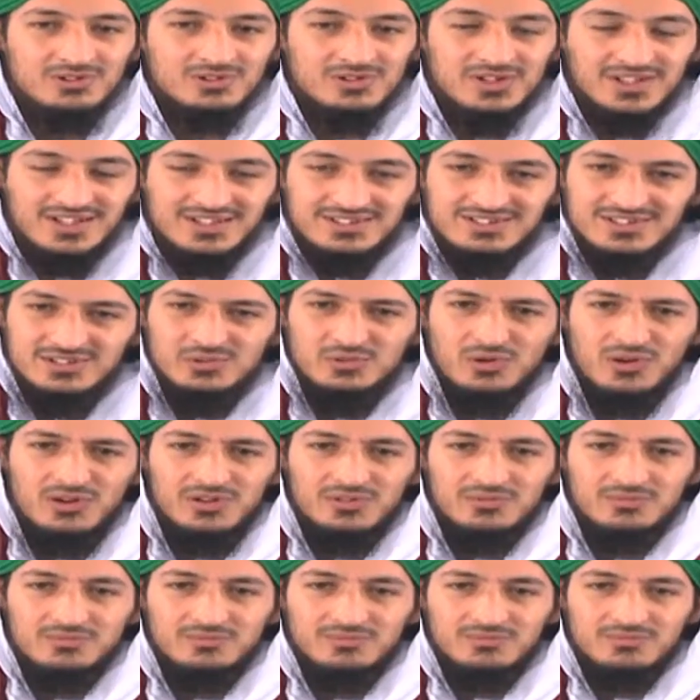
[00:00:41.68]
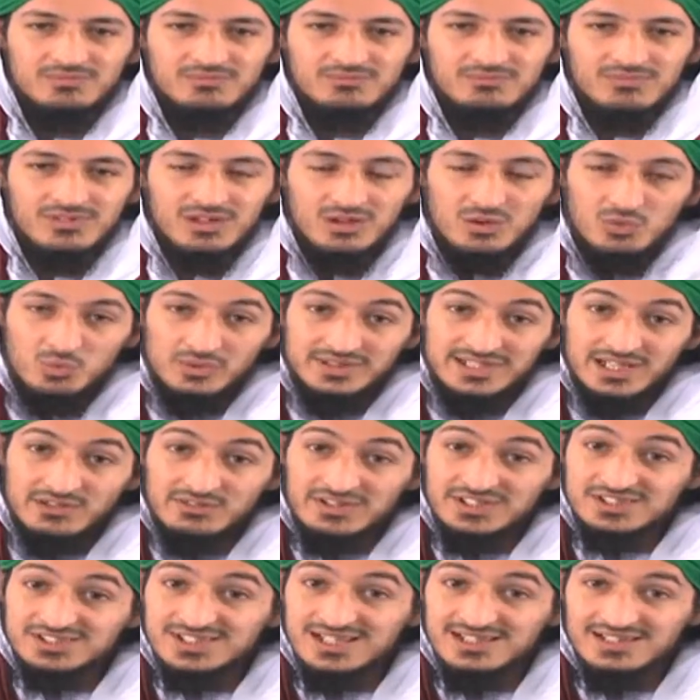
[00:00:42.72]
They continued on. When they
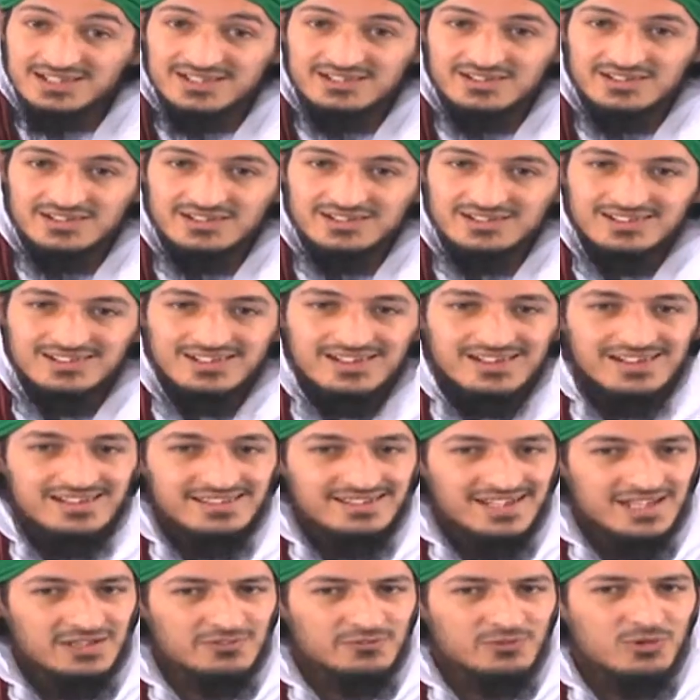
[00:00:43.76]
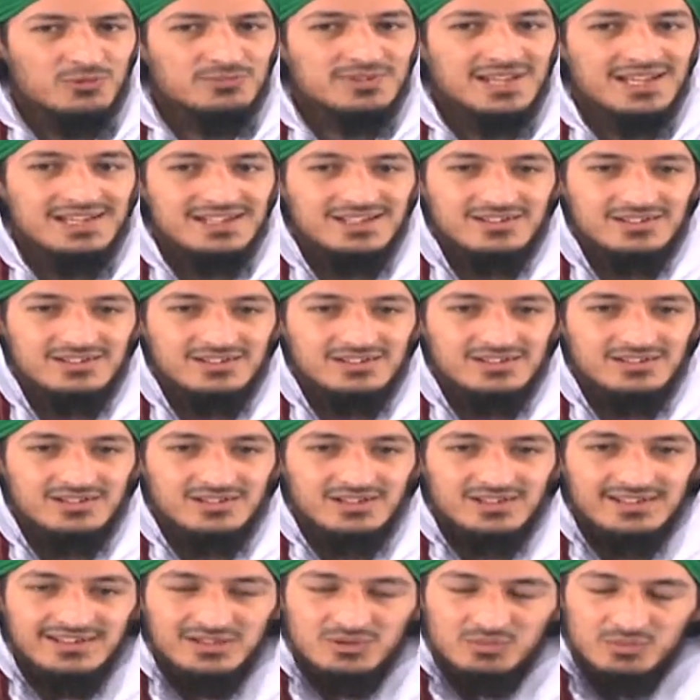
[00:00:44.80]
reached their leader, they informed their leader,
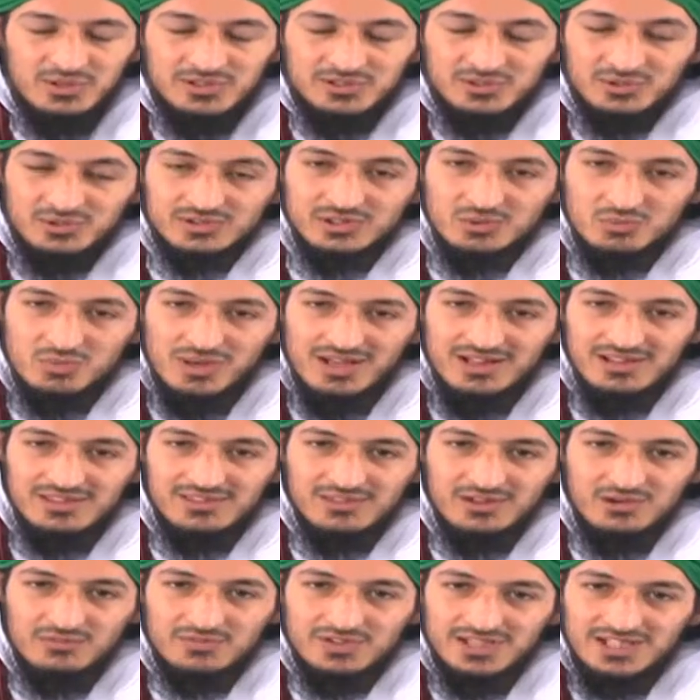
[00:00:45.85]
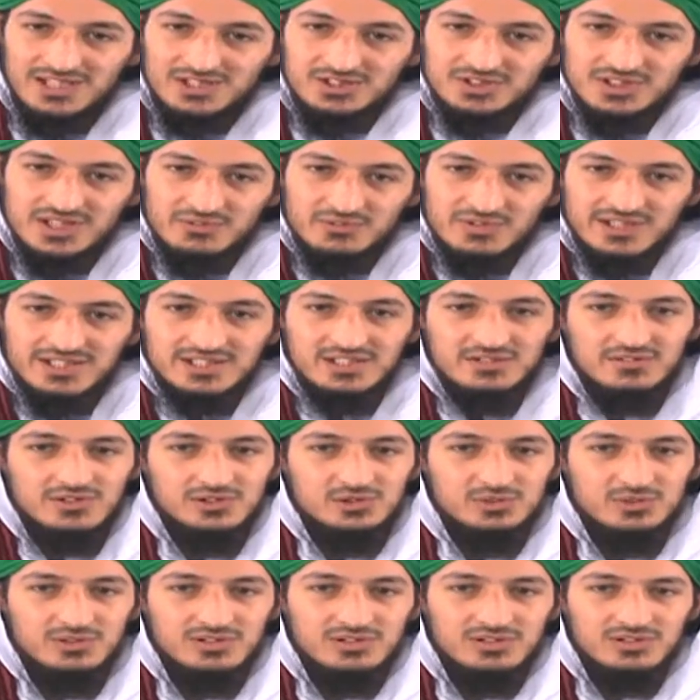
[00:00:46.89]
"We took the wealth of each and every
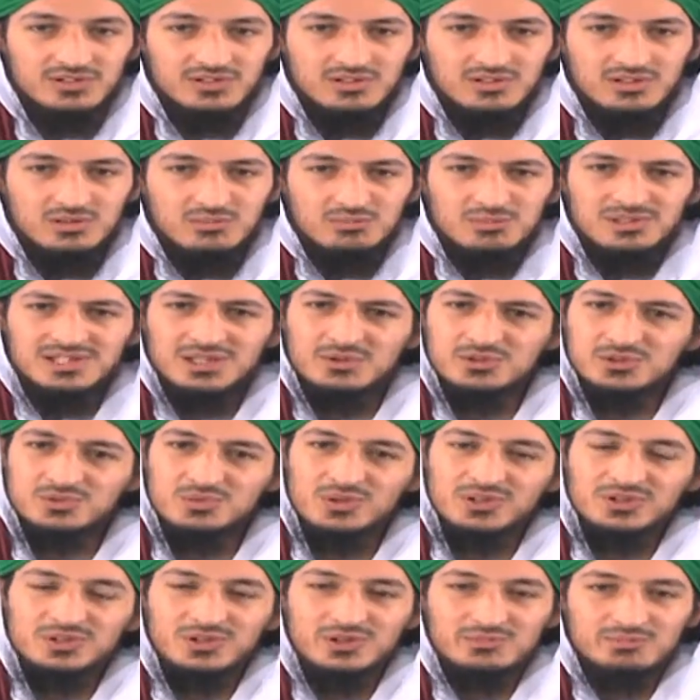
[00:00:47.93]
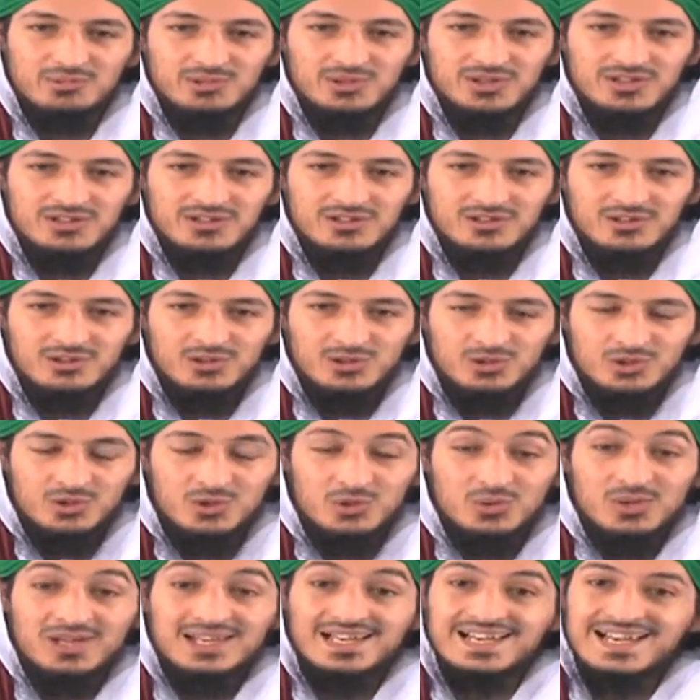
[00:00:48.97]
individual, but there was one young boy
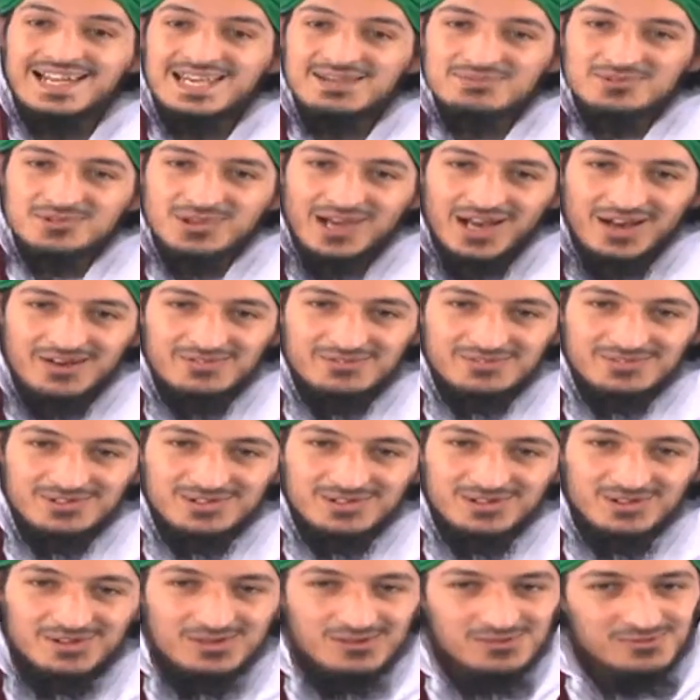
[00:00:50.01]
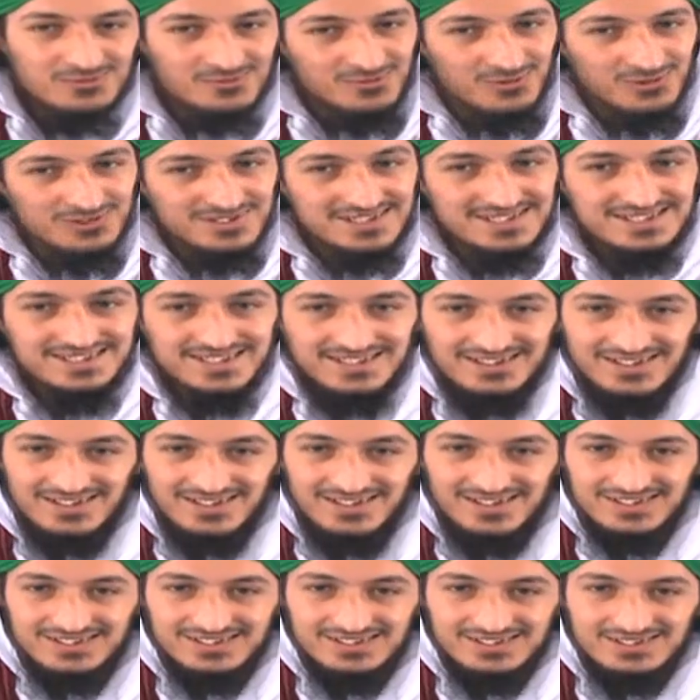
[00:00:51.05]
who claimed to have 40
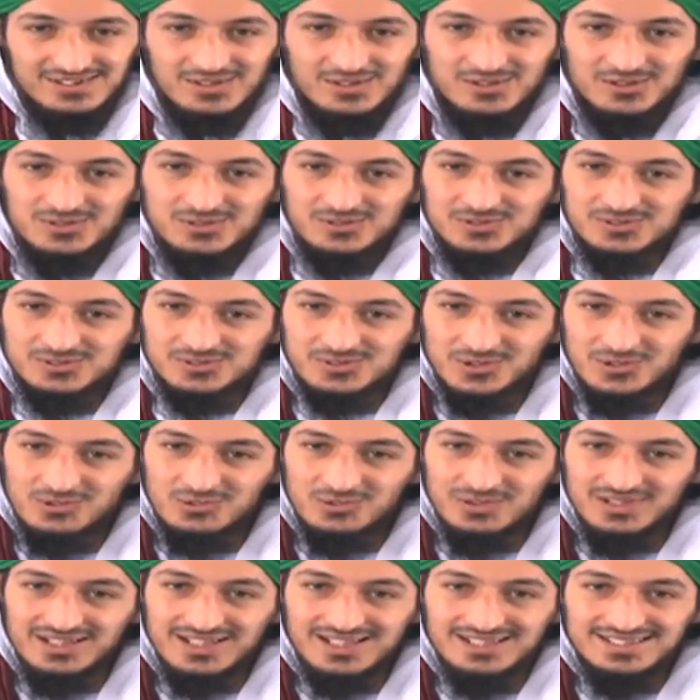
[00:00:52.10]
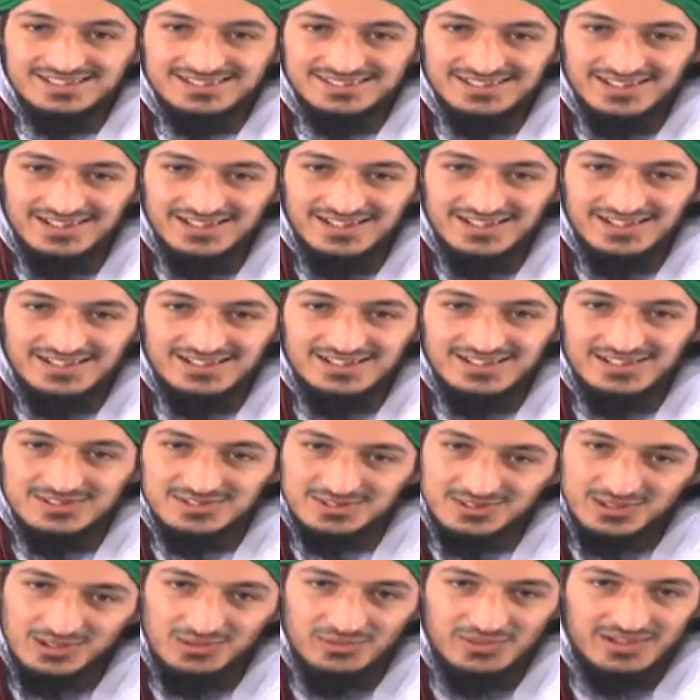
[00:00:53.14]
dinars sewn inside
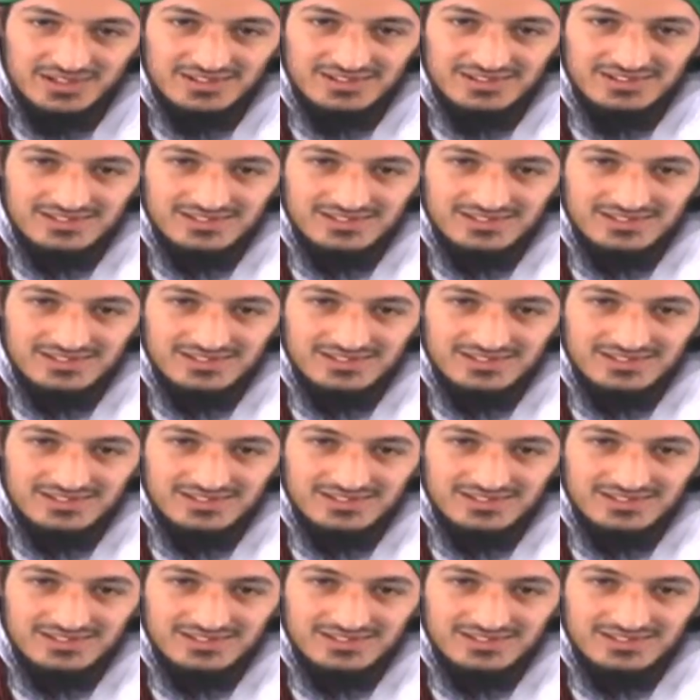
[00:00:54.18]
his clothing."